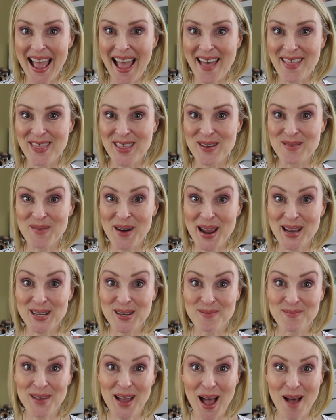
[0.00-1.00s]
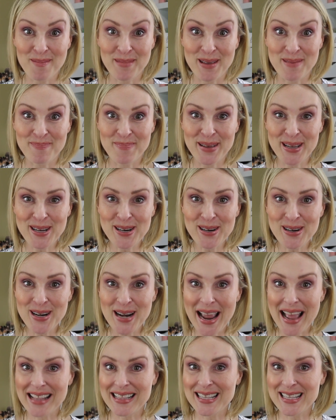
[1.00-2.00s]
at the random comment picker
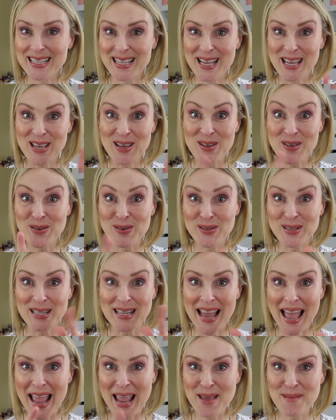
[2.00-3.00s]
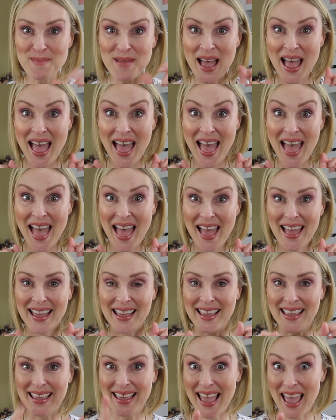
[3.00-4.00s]
and see whose name
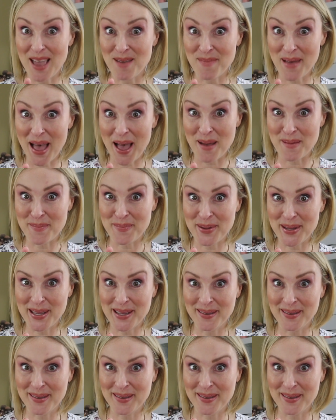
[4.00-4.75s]
came up.